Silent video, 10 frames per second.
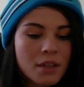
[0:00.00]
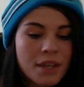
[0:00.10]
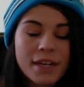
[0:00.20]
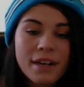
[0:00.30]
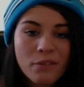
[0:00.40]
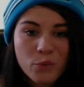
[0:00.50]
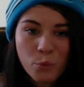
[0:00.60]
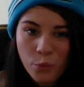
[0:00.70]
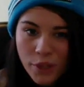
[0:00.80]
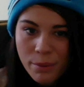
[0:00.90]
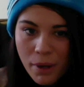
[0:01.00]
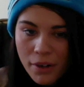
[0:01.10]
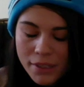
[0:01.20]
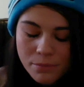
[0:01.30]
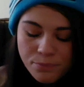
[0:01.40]
they didn't have to worry
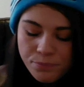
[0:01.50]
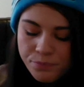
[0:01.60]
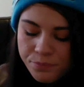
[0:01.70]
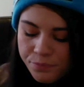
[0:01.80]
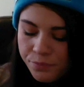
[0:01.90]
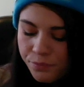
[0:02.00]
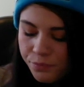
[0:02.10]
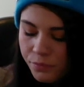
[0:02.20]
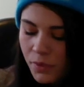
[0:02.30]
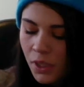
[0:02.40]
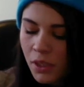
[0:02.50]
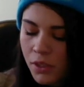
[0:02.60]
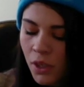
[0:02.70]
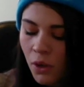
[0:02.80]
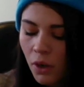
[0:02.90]
about it.
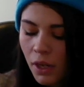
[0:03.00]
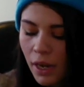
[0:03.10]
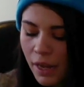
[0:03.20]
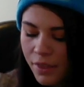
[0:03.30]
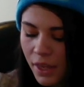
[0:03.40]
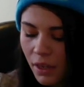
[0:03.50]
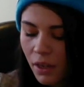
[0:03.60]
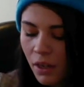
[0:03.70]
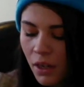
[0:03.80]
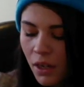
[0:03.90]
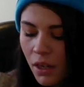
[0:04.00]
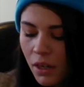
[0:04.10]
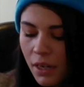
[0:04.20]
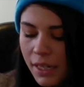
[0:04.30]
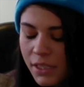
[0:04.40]
So I think
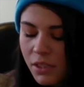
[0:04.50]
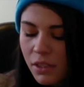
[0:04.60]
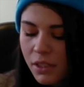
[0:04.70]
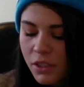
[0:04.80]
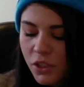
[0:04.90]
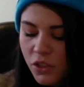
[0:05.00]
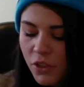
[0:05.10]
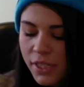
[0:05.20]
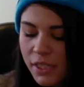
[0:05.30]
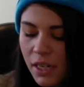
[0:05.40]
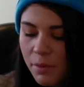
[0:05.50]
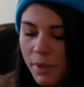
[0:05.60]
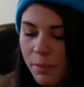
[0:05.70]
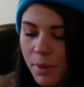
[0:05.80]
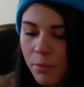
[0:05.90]
it's just crazy how
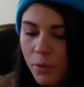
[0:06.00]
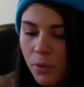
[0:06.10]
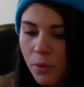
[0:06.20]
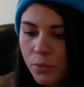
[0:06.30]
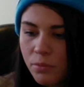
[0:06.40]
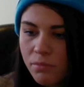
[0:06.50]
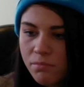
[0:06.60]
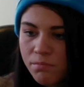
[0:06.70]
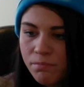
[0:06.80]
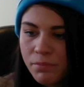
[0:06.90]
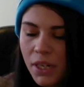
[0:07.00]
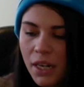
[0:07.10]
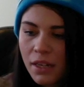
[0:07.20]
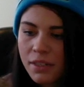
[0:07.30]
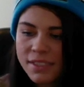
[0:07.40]
many people
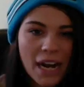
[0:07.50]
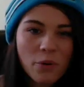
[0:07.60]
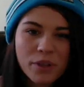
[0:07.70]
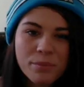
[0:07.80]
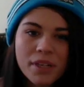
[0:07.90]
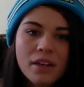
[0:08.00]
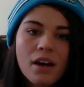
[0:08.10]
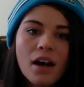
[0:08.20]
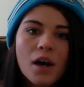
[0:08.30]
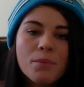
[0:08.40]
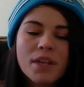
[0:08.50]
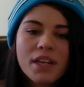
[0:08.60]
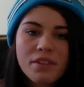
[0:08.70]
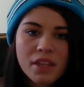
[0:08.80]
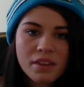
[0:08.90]
doubted me. They
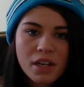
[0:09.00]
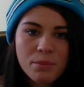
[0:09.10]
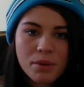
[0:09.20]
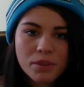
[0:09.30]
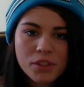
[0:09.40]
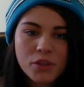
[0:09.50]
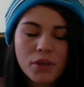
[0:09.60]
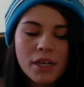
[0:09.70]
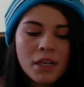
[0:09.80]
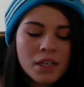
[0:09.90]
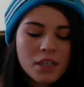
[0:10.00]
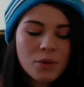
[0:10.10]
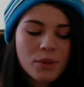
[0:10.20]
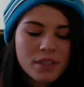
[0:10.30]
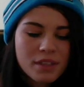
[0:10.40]
didn't think that I'd be able to do it.
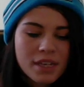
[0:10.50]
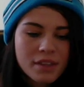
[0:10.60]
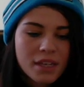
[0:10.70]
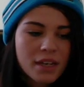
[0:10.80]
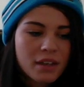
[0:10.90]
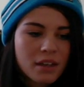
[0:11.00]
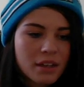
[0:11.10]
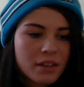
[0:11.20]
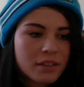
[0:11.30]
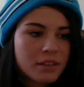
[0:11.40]
You wouldn't think that a